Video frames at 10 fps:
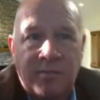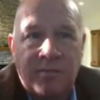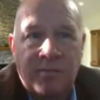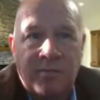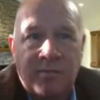
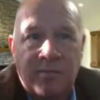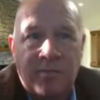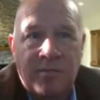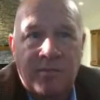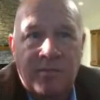
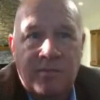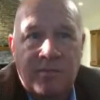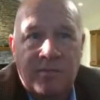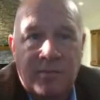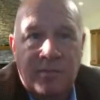
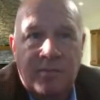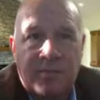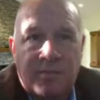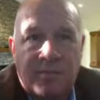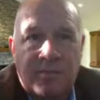
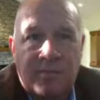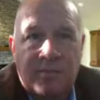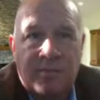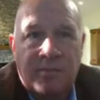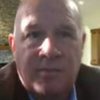
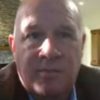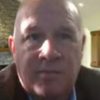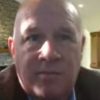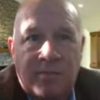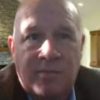
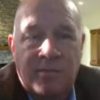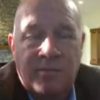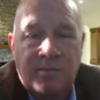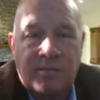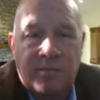
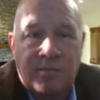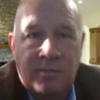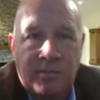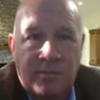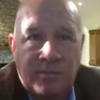
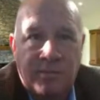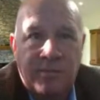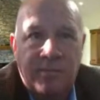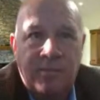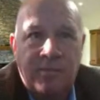
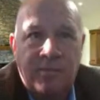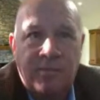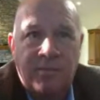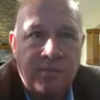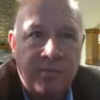
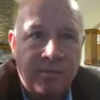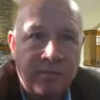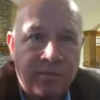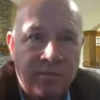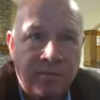
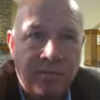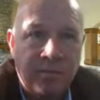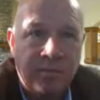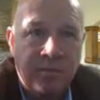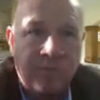
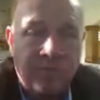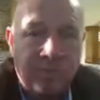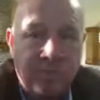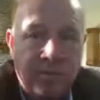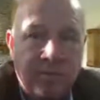
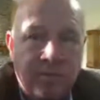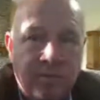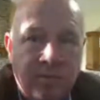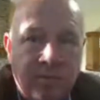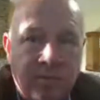
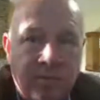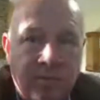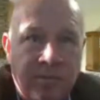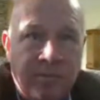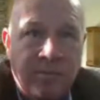
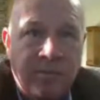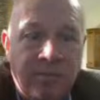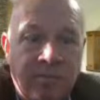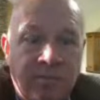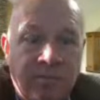[no speech]